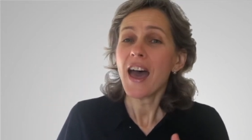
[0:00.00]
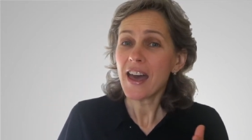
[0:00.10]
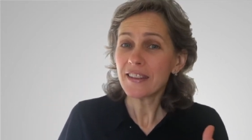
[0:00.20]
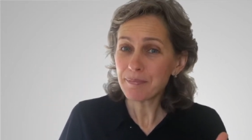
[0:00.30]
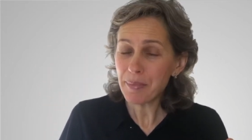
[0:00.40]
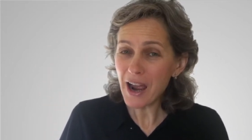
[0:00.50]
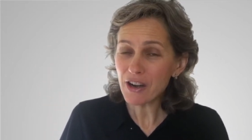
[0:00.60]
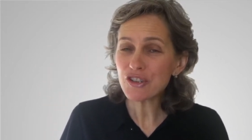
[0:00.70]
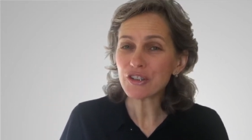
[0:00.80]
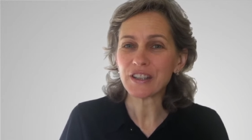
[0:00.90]
And
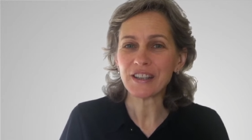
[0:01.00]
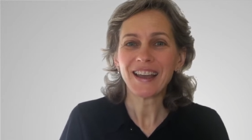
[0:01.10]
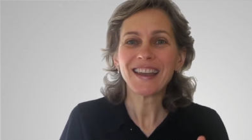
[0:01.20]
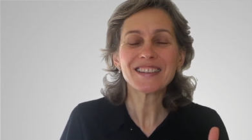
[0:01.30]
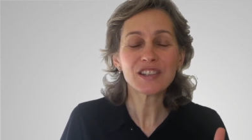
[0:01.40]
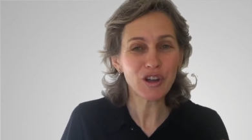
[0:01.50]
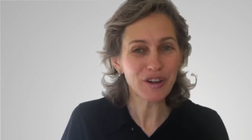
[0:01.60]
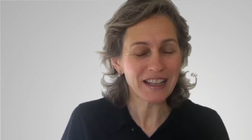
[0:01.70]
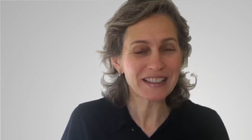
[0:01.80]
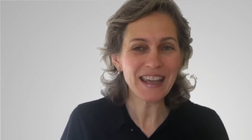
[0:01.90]
partially, it's
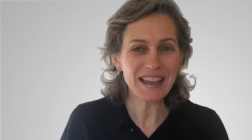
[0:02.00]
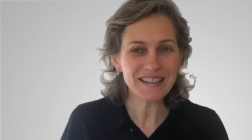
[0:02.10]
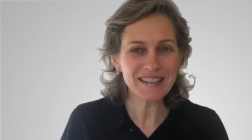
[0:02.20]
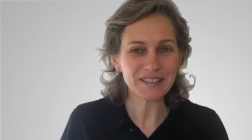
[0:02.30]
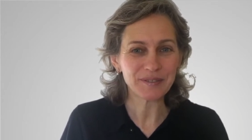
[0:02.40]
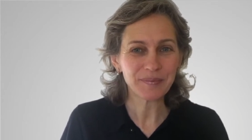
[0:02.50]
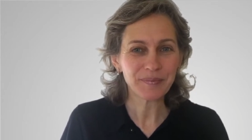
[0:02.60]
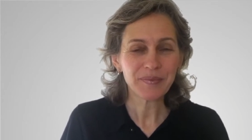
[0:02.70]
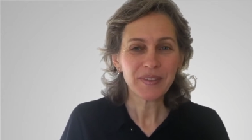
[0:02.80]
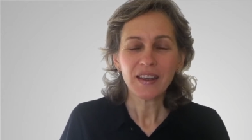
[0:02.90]
correct answer.
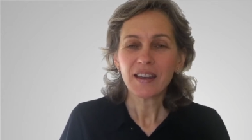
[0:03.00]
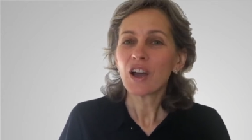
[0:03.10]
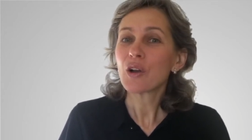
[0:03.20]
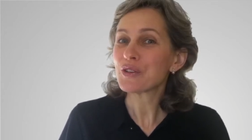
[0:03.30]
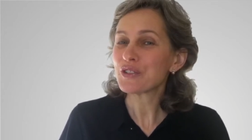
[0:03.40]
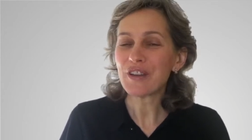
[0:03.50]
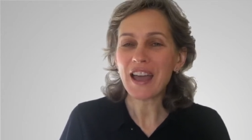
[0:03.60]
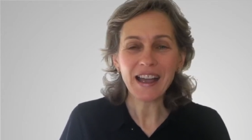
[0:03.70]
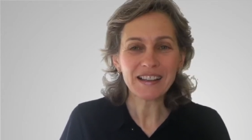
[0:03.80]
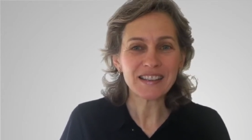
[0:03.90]
Cause of
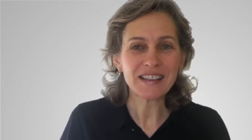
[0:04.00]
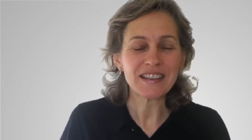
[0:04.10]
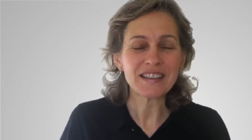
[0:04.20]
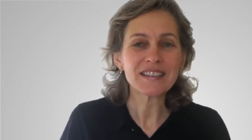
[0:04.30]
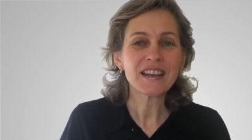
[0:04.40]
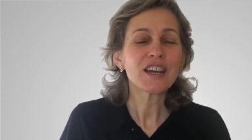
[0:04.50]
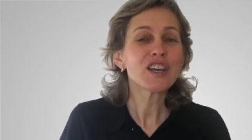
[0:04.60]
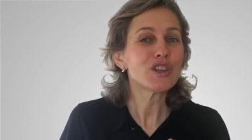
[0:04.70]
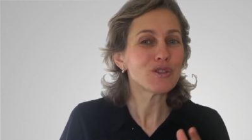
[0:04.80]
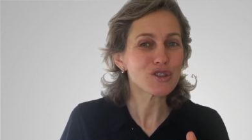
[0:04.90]
acne is
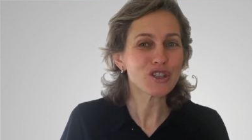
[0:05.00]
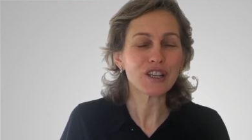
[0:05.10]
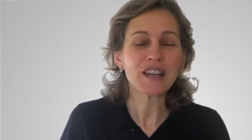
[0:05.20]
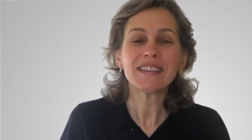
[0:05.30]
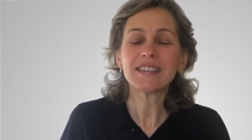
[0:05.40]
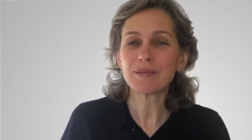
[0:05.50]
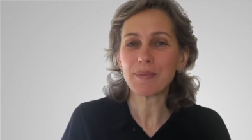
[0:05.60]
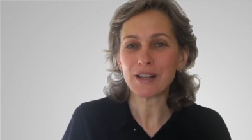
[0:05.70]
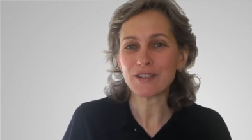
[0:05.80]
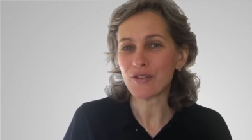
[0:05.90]
usually
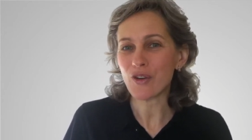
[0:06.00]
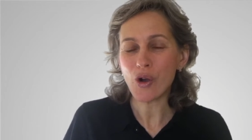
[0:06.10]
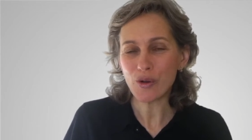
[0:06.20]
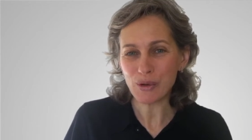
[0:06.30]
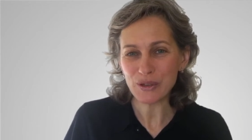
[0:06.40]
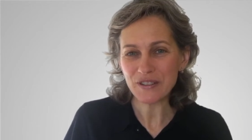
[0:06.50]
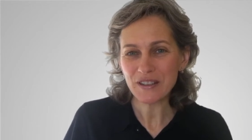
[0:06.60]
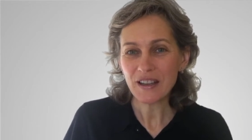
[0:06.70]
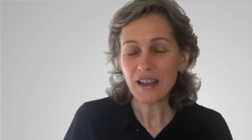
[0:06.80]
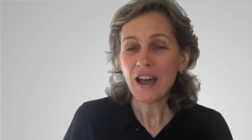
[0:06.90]
disbalance of hormones.
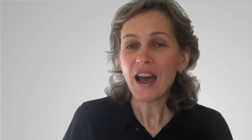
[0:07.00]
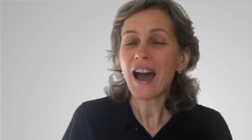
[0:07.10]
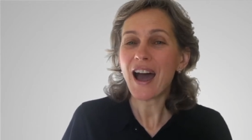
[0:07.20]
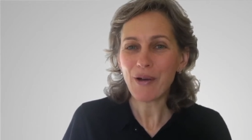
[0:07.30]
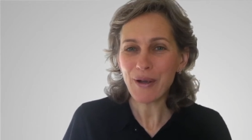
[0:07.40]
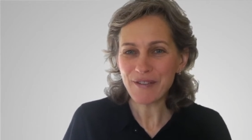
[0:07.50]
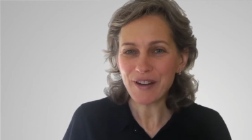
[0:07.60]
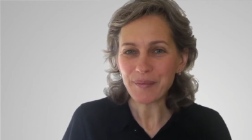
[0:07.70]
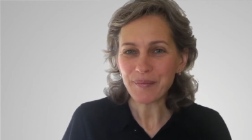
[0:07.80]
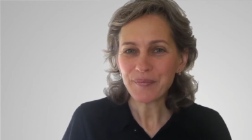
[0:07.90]

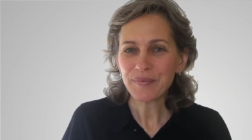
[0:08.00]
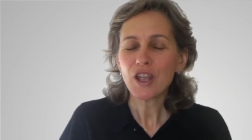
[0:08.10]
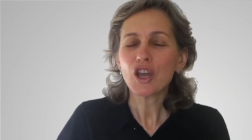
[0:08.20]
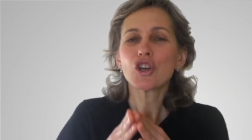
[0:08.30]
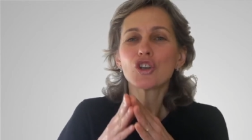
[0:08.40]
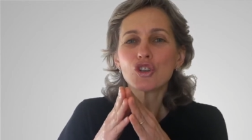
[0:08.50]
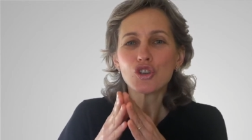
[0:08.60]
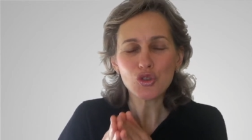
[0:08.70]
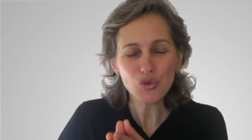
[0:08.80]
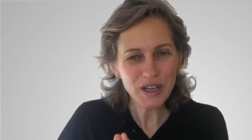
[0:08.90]
However,
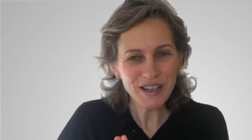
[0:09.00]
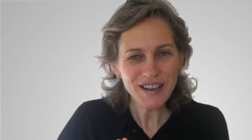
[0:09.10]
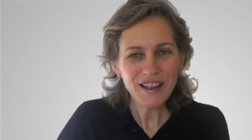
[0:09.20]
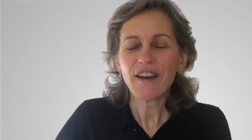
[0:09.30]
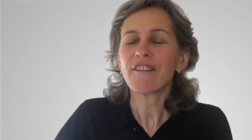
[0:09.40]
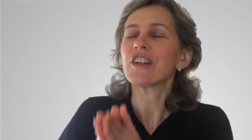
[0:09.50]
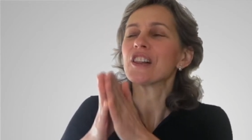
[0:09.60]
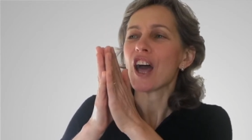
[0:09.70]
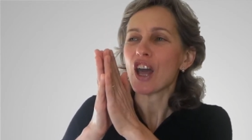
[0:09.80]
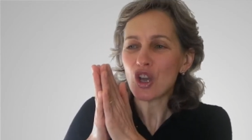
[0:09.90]
sugar
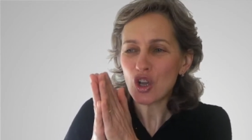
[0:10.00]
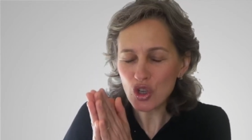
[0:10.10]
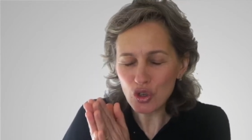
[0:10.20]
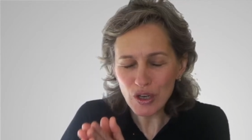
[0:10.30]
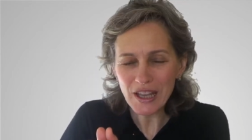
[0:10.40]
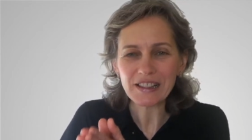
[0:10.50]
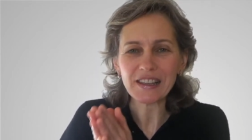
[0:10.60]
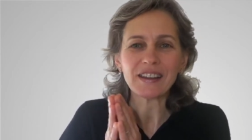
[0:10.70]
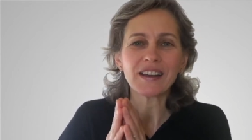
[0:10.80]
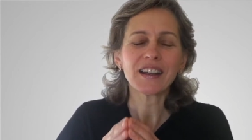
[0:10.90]
will
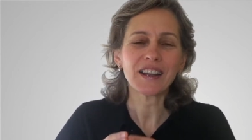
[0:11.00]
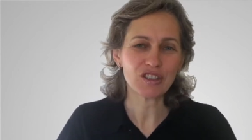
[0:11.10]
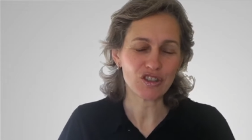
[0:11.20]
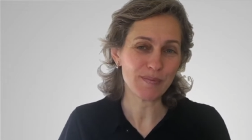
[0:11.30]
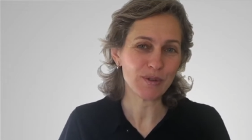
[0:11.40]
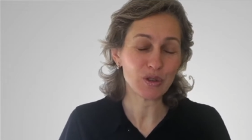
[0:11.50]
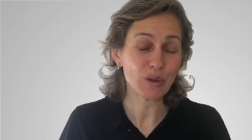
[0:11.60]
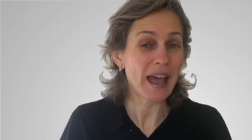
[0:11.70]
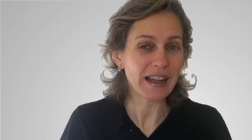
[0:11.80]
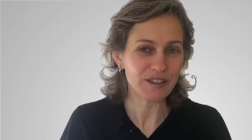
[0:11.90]
greatly contribute to
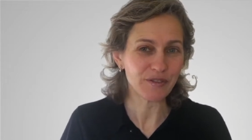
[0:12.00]
acne